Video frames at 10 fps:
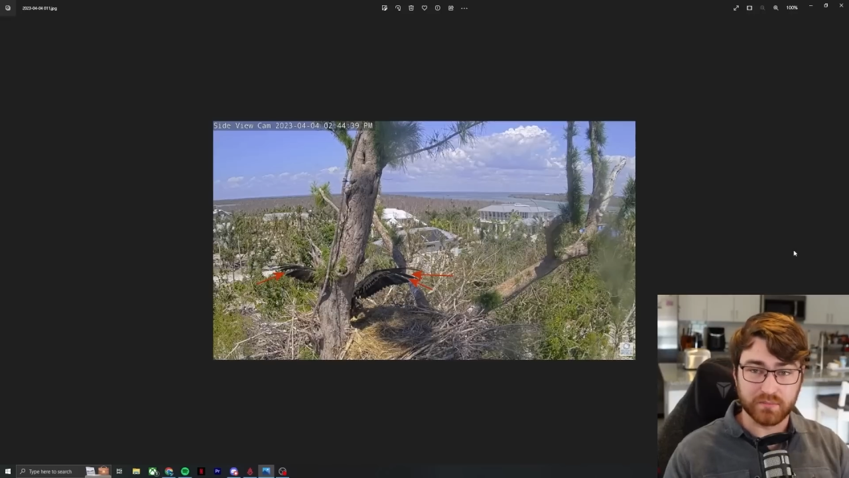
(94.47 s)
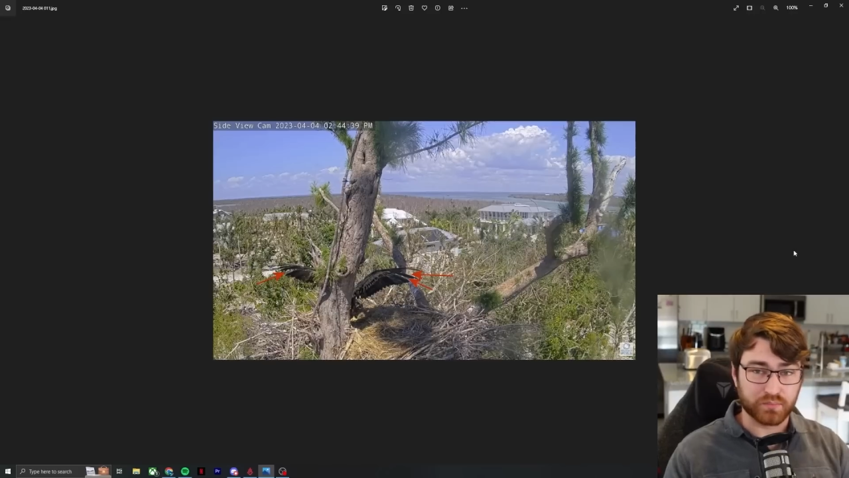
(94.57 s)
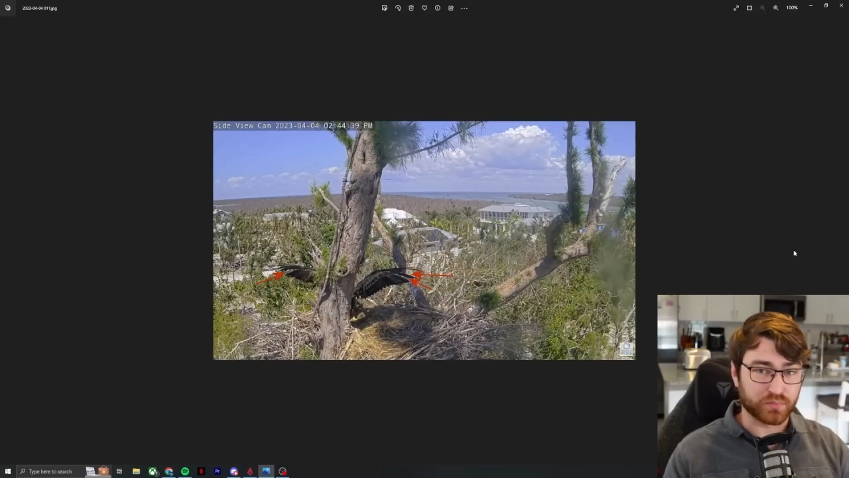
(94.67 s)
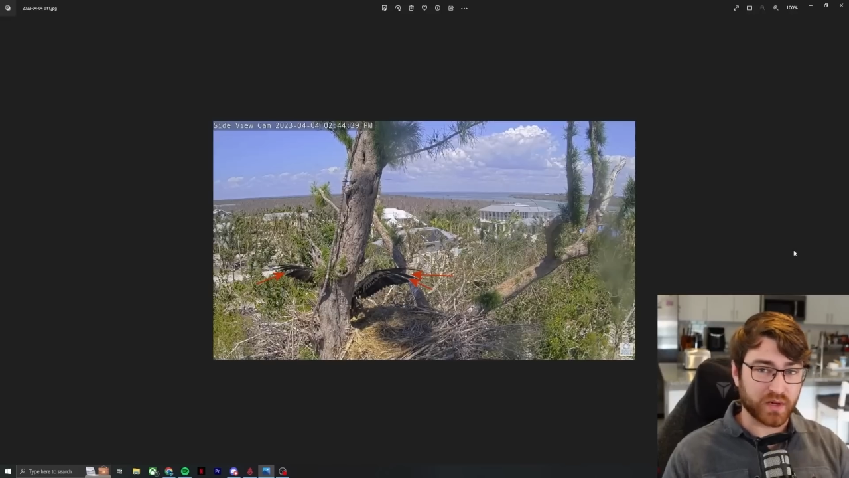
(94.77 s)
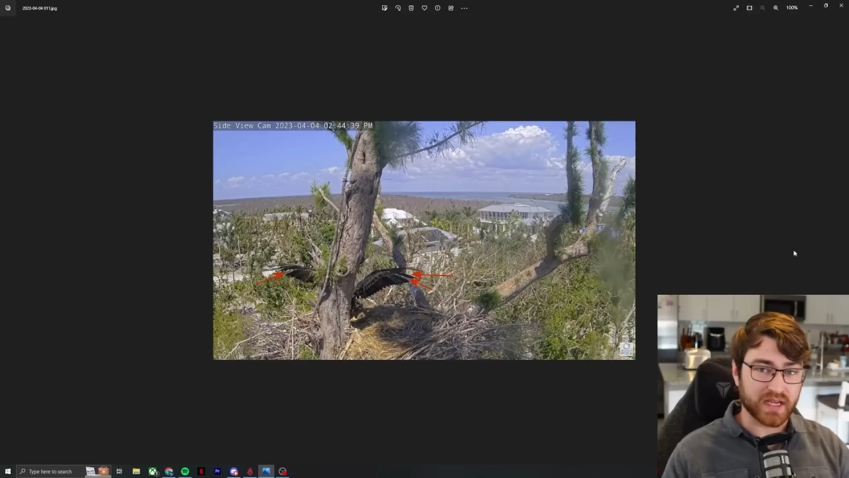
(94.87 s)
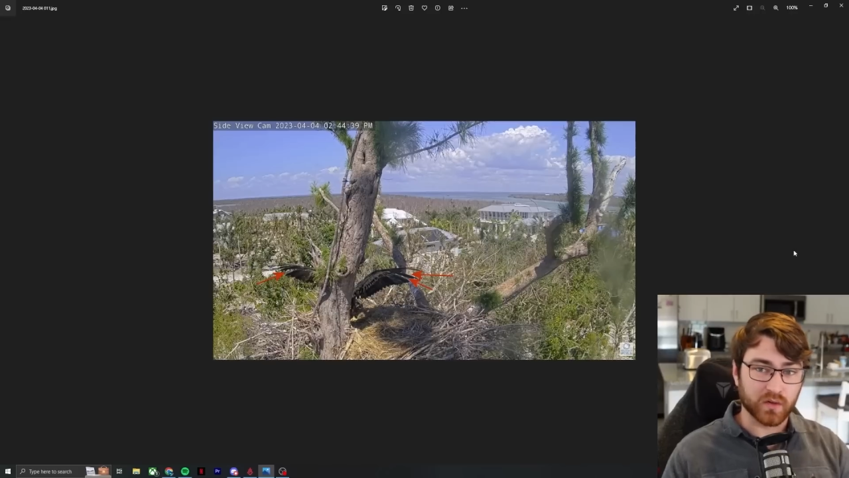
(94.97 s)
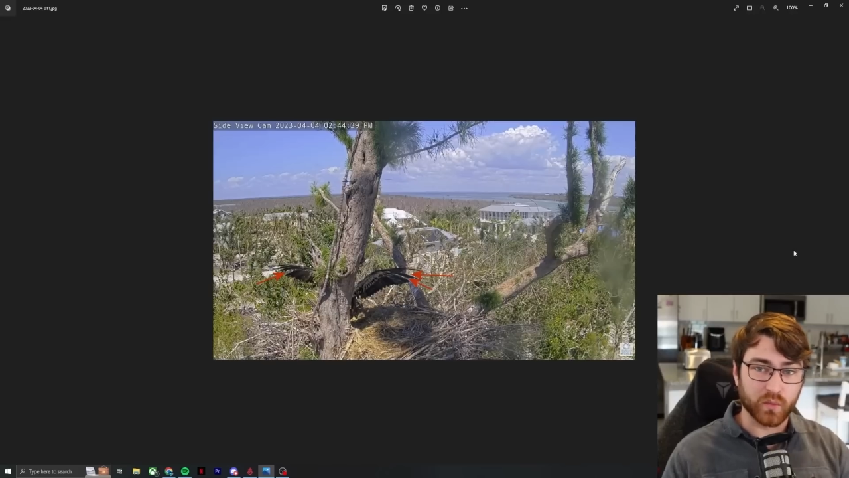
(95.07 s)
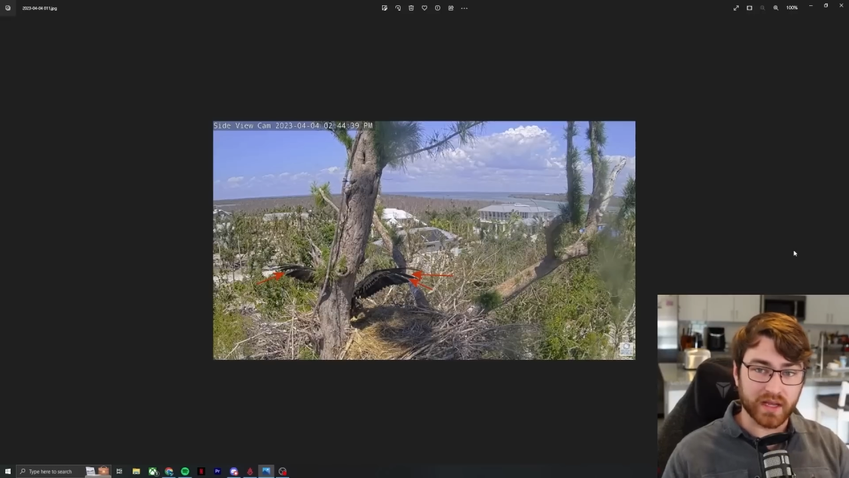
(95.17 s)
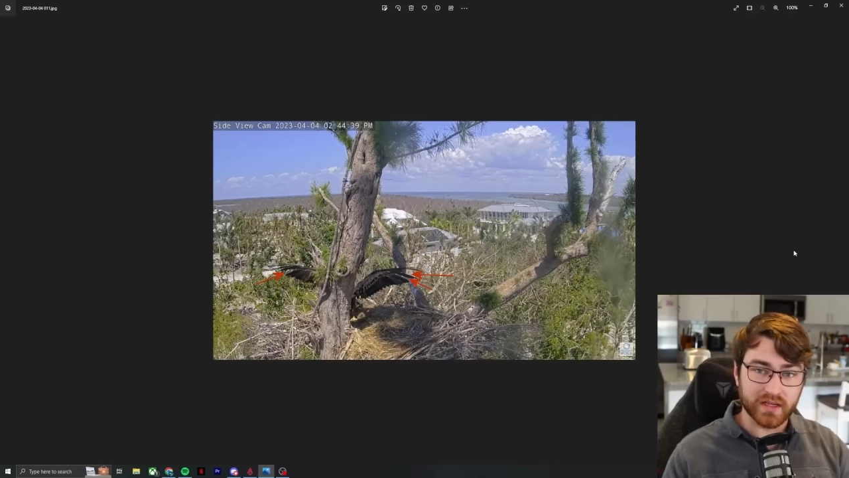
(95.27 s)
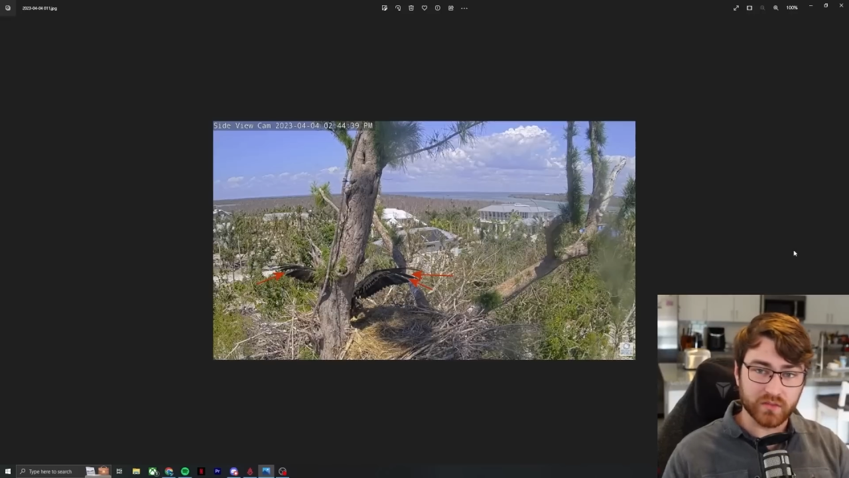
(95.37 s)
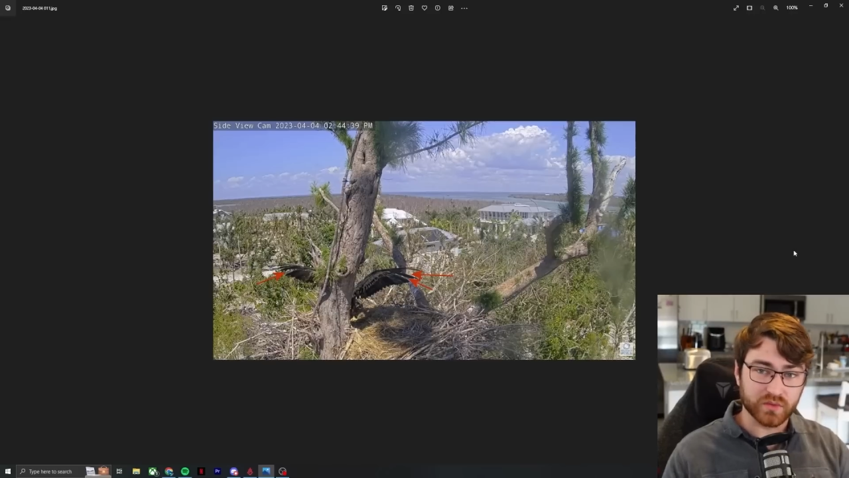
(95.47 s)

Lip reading: and break a wing,